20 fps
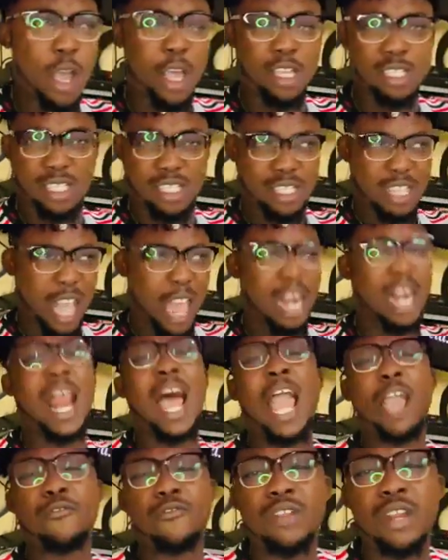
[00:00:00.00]
who is
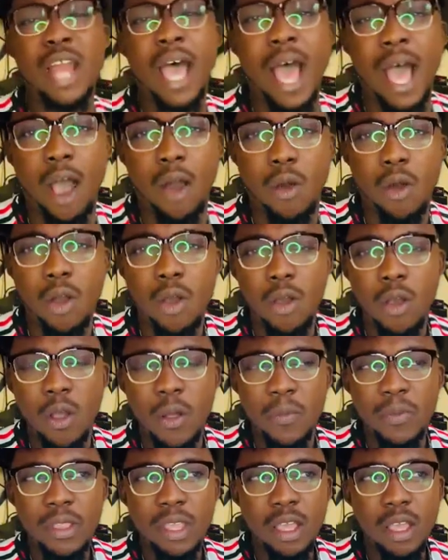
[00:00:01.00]
alive now.